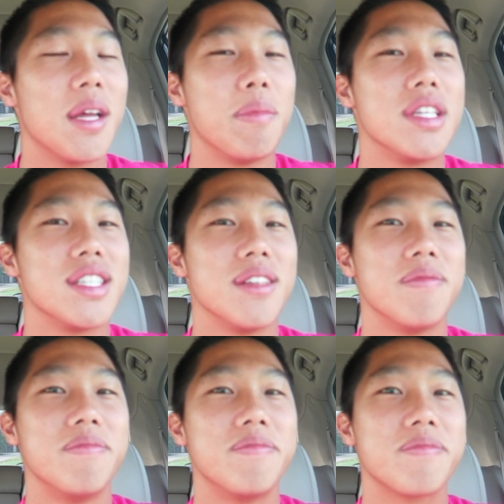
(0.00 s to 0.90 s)
I miss
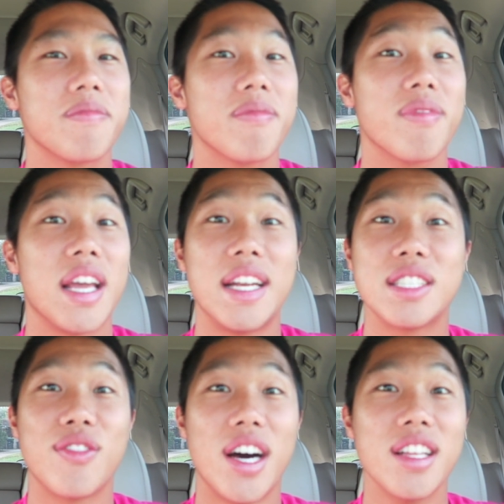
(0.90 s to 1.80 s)
him. And
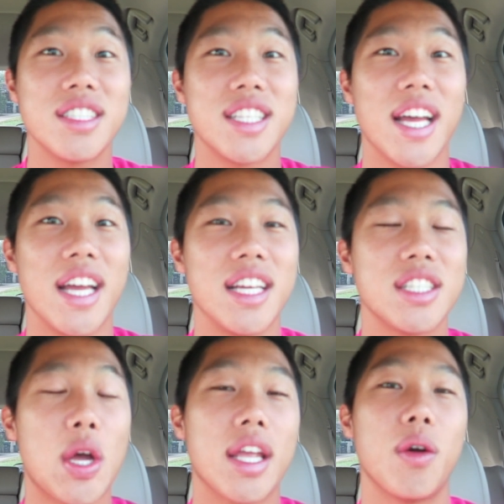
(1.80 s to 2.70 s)
it's Father's Day,
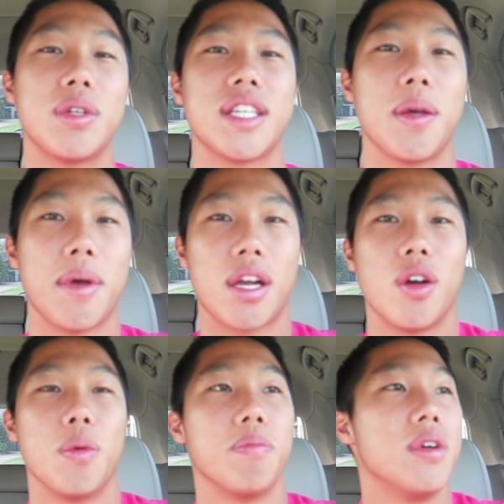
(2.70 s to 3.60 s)
so I can't wait to get back
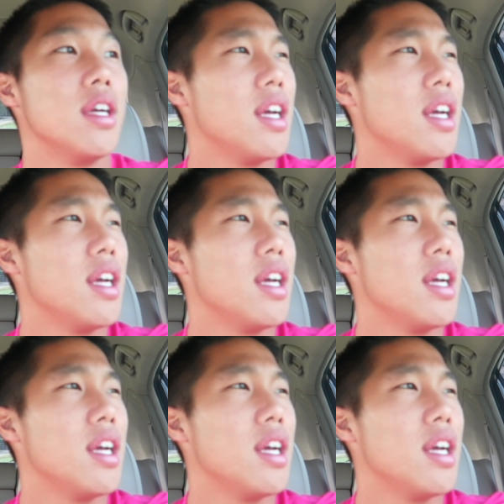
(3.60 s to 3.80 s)
home.